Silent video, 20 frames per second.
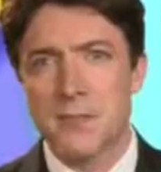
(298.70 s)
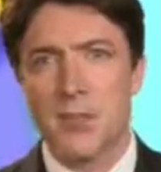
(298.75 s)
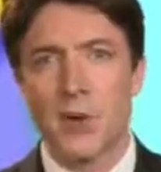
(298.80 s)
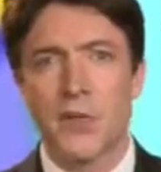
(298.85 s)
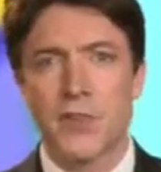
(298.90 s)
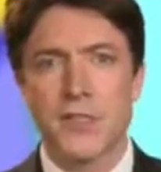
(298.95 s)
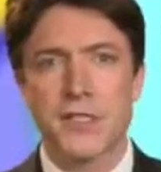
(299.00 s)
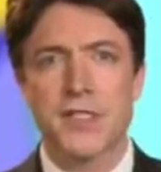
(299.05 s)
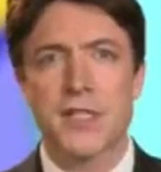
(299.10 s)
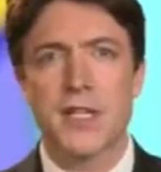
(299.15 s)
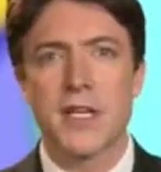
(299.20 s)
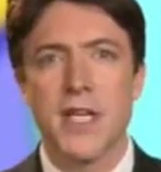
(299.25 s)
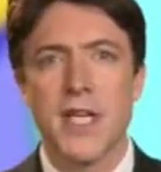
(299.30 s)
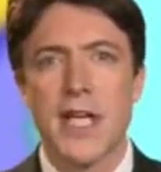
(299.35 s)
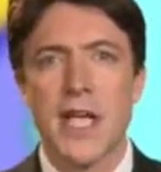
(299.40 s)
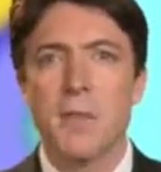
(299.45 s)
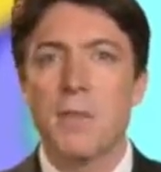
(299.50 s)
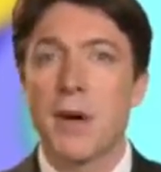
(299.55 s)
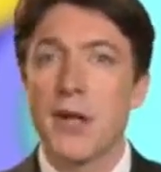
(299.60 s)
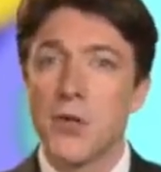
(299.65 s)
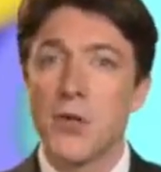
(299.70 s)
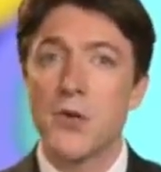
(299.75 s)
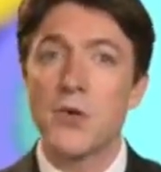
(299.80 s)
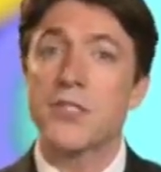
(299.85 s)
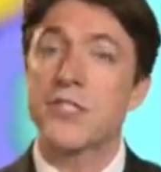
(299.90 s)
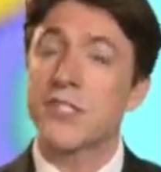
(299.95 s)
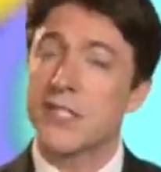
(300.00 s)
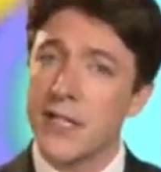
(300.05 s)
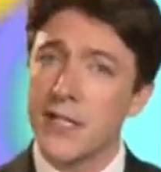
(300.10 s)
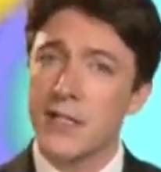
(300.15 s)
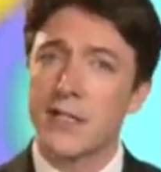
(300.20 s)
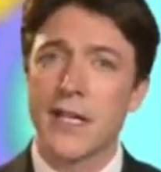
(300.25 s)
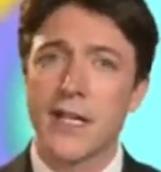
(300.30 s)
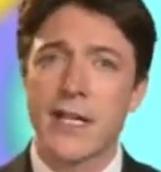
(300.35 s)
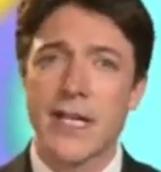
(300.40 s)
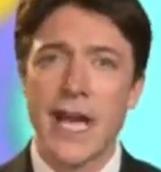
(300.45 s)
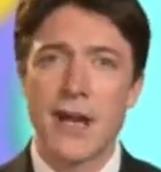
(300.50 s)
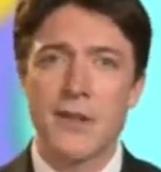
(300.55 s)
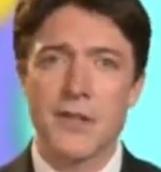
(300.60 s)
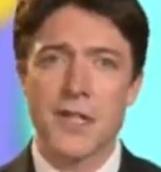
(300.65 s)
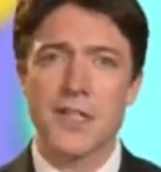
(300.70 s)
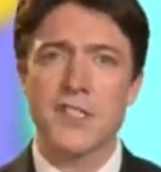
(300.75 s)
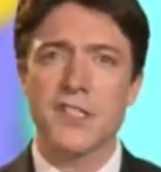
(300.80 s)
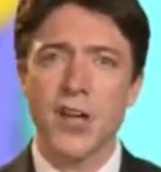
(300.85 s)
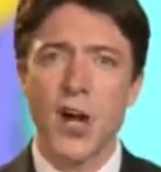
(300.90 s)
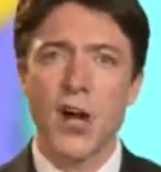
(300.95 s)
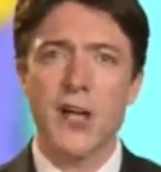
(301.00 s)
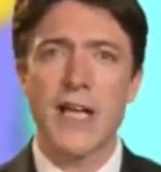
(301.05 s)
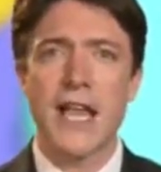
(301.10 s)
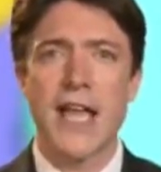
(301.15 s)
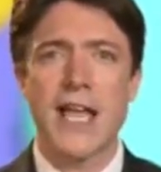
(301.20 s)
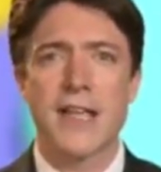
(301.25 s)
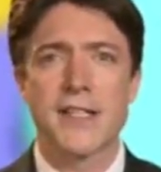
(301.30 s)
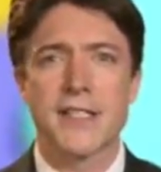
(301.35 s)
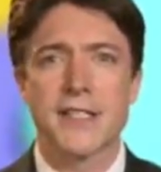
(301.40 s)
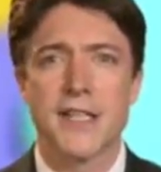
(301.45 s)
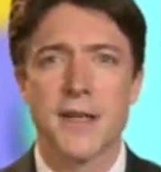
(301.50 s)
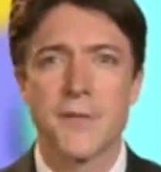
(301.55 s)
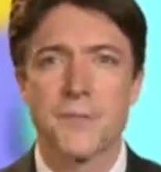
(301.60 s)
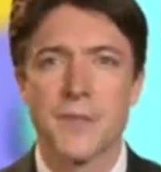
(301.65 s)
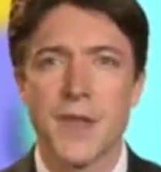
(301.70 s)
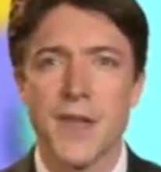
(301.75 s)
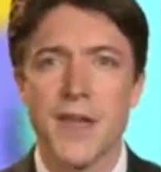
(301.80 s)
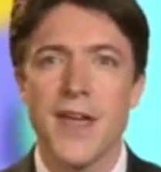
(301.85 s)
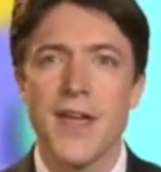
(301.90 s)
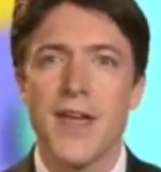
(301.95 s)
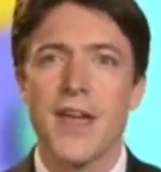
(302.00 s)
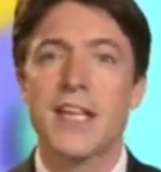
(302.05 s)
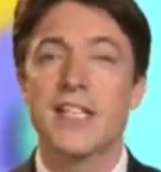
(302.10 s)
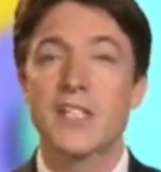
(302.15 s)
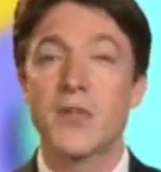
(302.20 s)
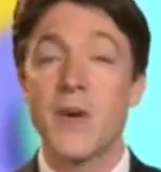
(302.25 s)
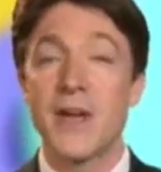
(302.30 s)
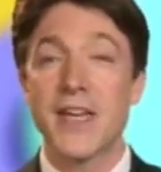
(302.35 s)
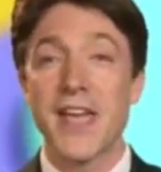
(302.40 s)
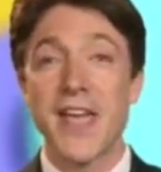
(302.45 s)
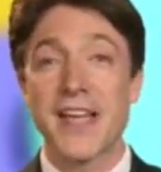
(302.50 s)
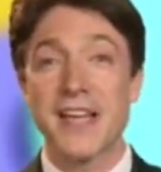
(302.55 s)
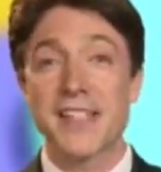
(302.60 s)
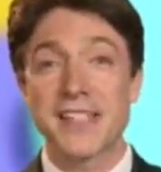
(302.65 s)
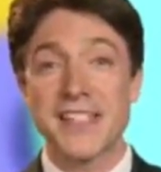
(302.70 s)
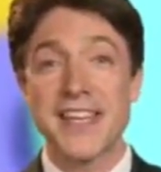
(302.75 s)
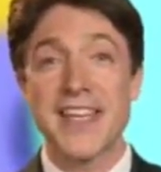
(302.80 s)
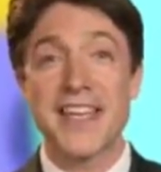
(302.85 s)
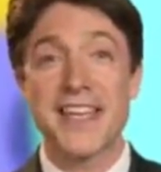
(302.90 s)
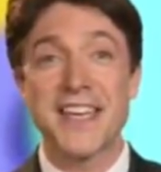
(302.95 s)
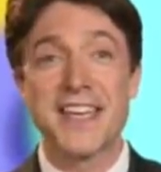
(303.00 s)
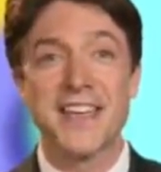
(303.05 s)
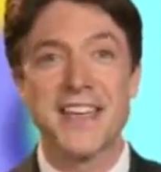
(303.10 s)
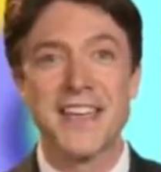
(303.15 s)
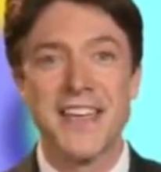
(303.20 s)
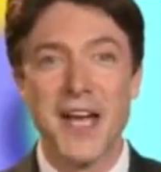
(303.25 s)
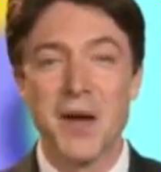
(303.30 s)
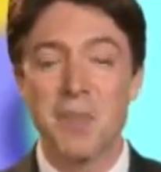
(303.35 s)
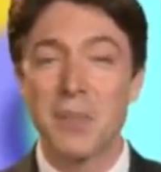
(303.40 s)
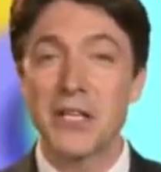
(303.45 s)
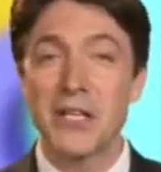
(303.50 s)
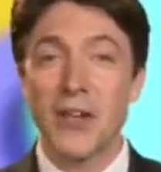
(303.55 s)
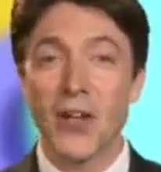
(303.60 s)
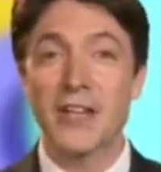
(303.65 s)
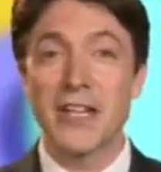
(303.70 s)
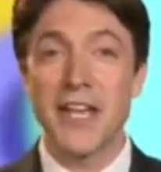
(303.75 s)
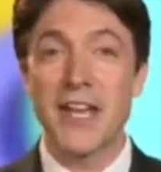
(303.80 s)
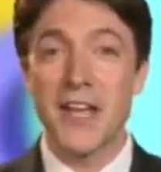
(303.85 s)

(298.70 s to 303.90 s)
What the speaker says: sports, but who still encounters doglegs? Swinging a stick, but not